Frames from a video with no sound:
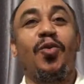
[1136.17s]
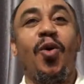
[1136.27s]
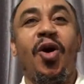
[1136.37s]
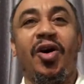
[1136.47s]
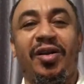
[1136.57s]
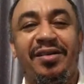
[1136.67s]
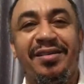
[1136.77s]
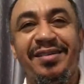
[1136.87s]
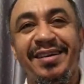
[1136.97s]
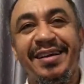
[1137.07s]
1
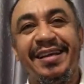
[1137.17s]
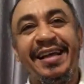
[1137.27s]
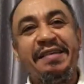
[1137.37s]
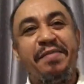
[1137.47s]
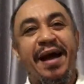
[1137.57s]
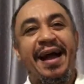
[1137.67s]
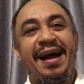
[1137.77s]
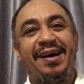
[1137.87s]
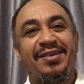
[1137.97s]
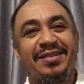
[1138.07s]
in my
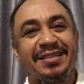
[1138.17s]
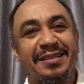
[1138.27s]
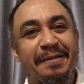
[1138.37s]
house.